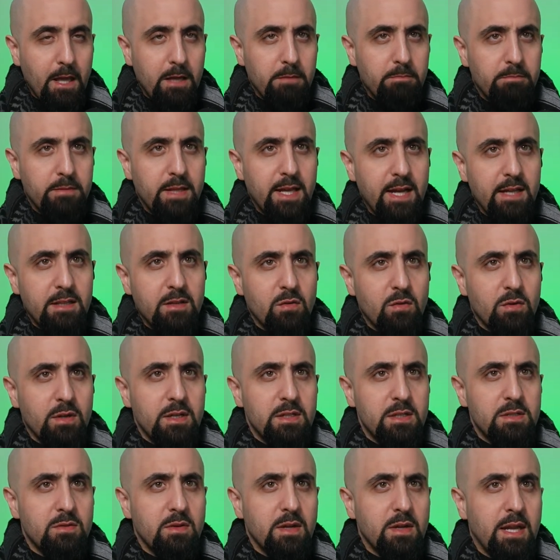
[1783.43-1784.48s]
Imdad,
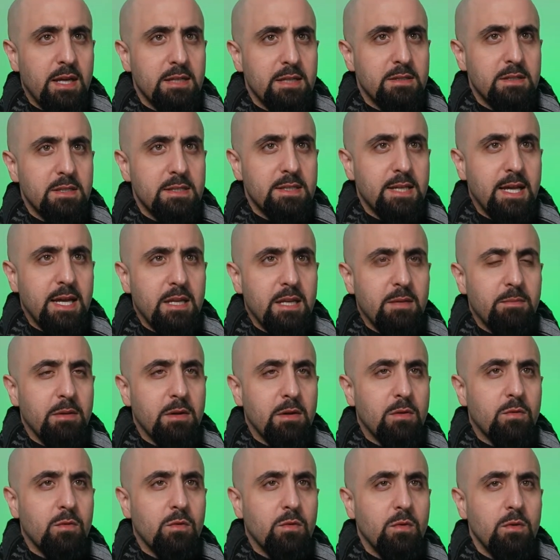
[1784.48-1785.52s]
only Israel has this
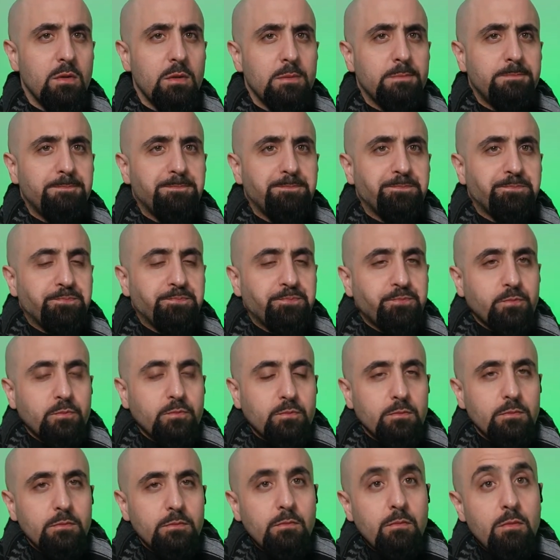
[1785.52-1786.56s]
Hannibal rule.
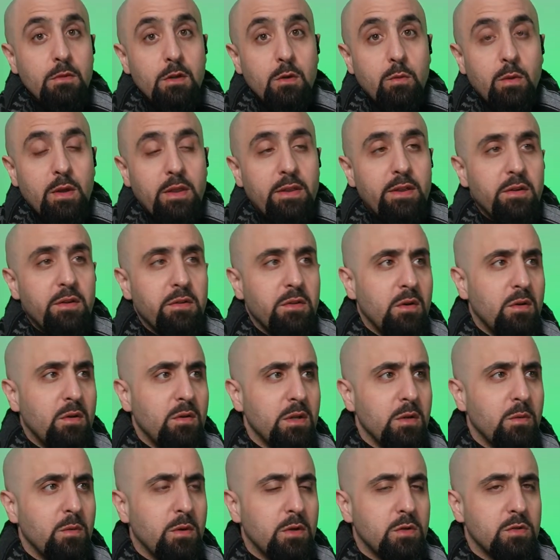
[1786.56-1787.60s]
Well, they're the
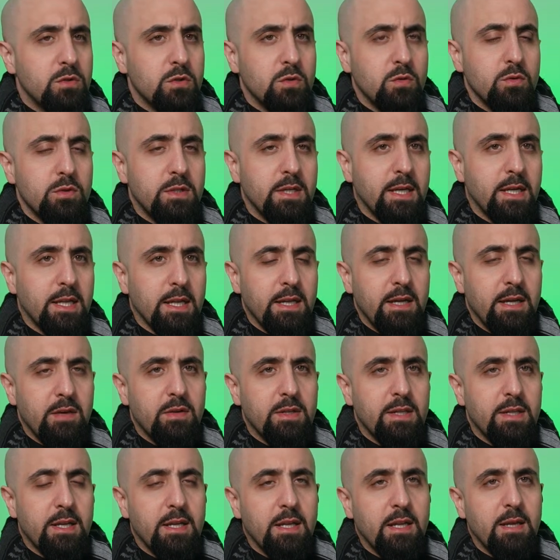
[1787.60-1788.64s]
only ones who declare
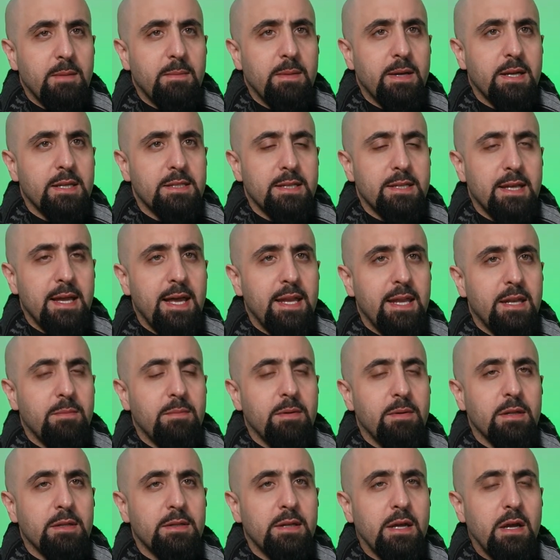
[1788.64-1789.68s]
it and name it as a
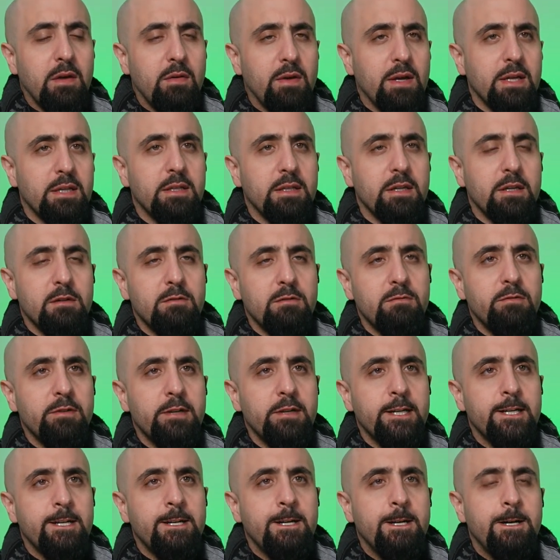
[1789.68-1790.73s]
Hannibal directive.
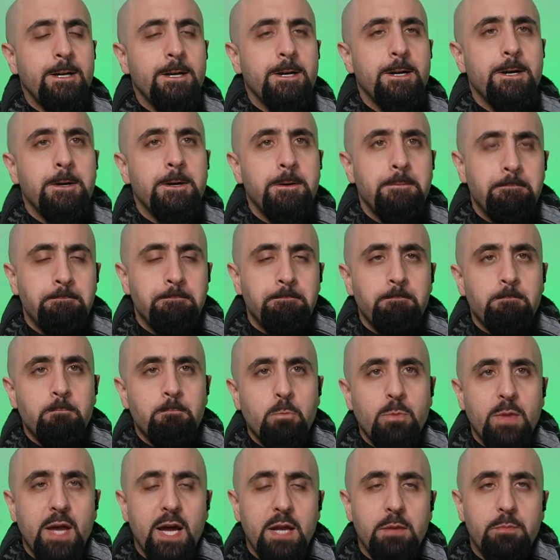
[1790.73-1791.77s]

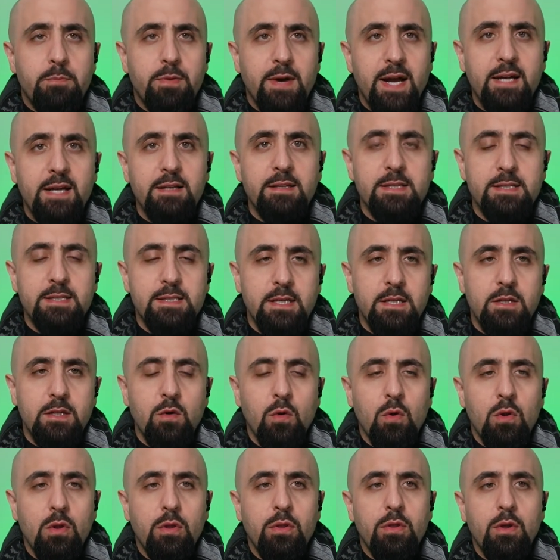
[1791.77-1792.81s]
and practice it.
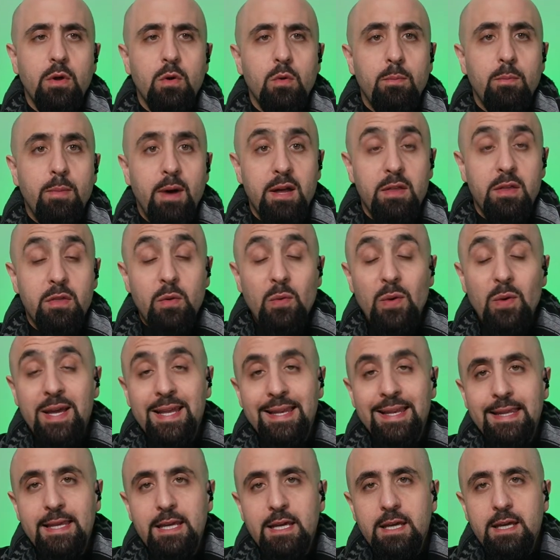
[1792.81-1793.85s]
Although, by the
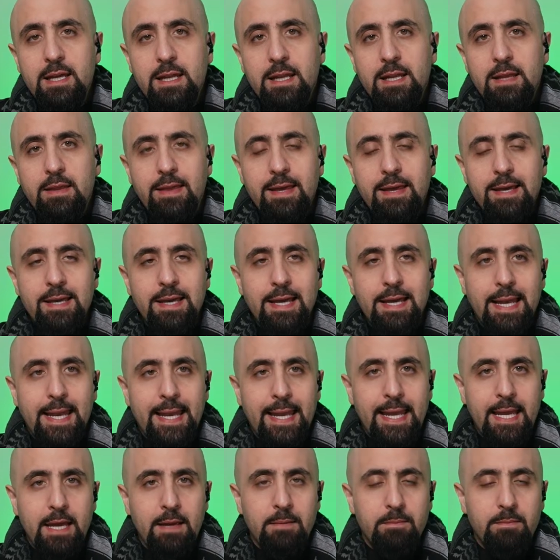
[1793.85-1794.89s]
way, legally they
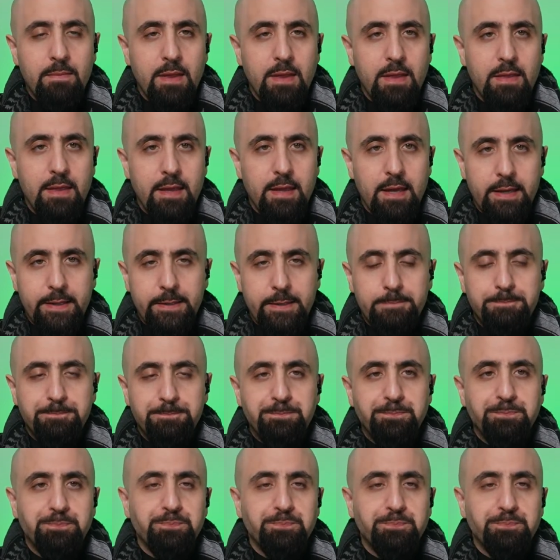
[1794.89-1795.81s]
claim that they